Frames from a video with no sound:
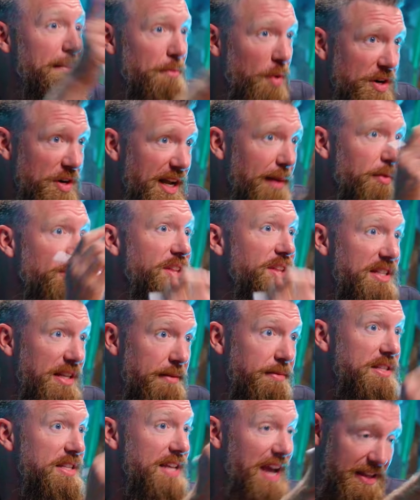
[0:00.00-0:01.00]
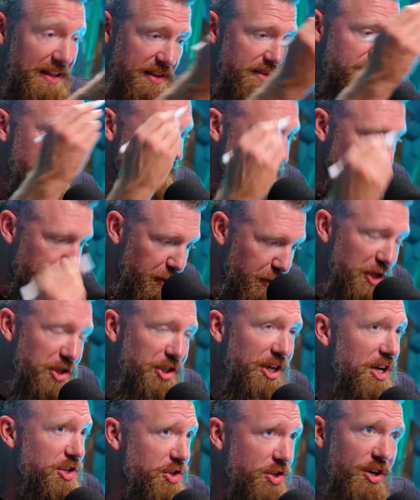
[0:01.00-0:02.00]
And yes. more than double the, the yeah, the, the
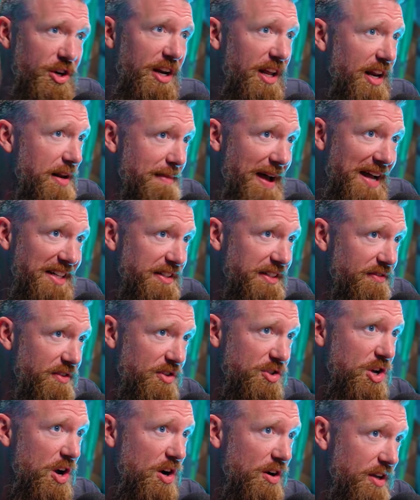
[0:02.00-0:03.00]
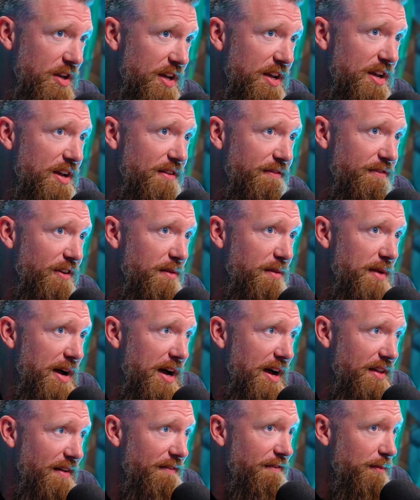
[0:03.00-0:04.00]
depreciation, you're going to get a massive chunk yes. from
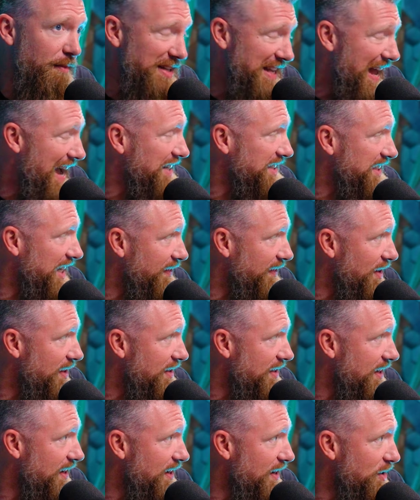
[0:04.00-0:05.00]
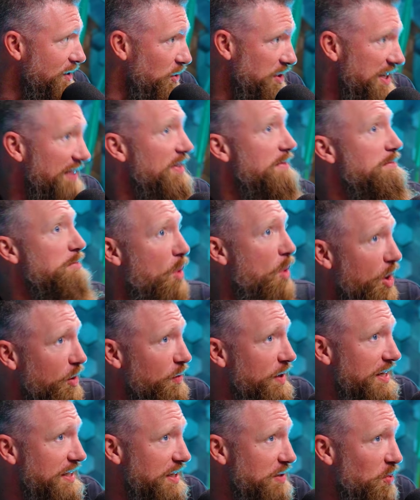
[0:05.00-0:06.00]
uh, from a tax savings. So it's even
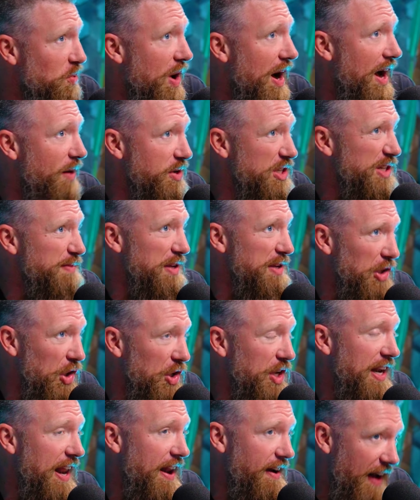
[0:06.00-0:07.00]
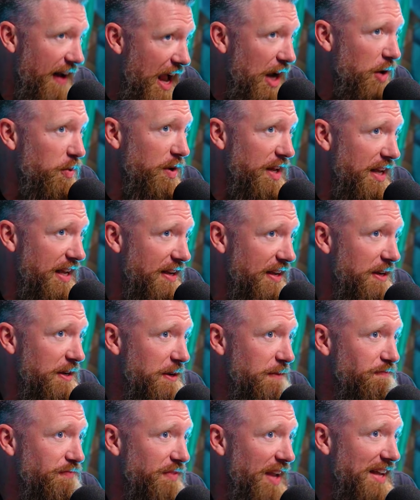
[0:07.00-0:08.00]
more reason why we should be looking at our equity
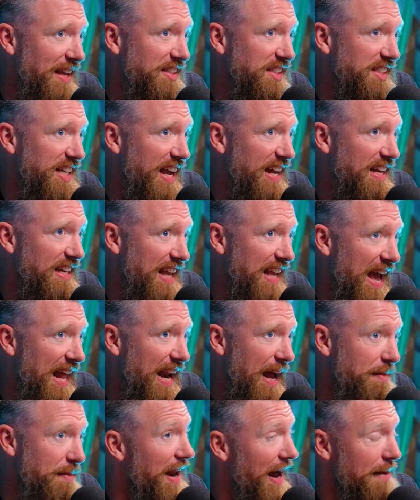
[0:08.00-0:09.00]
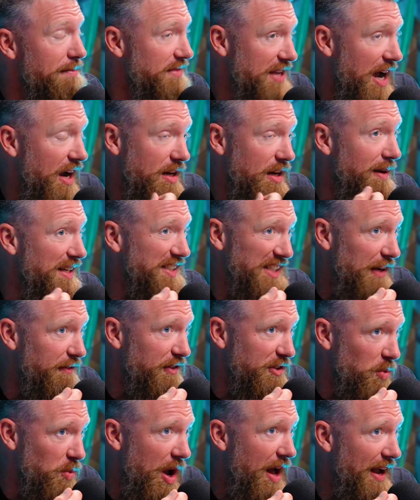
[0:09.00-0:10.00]
and saying, can I mean, I'm talking to
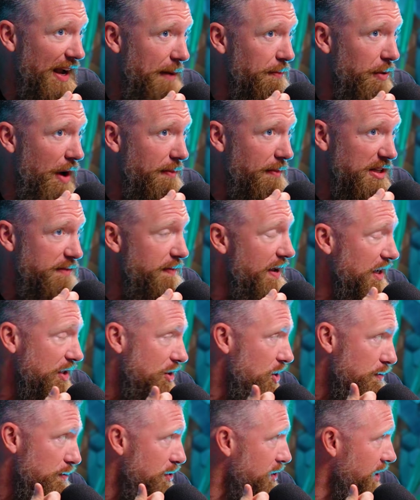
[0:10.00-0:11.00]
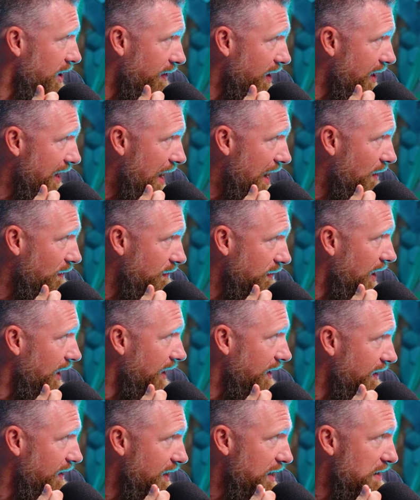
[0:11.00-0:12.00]
myself as well. I got properties making two percent right now.
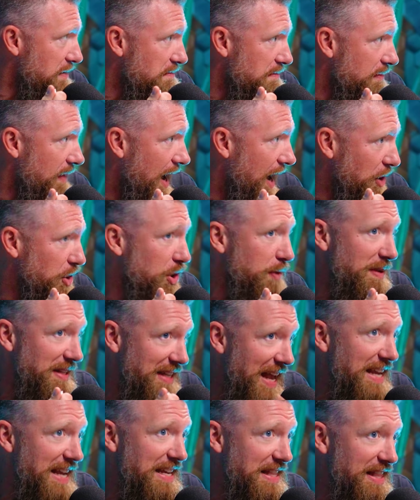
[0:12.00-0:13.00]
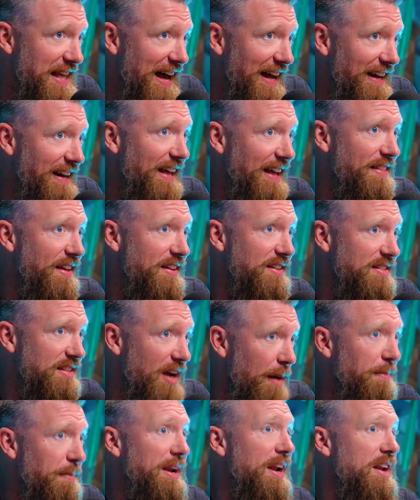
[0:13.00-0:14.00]
Like yeah. I should be taking that and
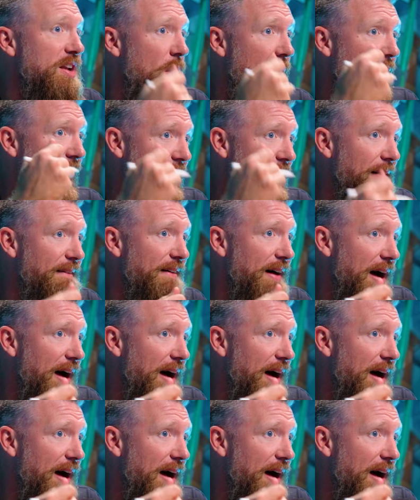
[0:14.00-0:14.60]
then dumping it into a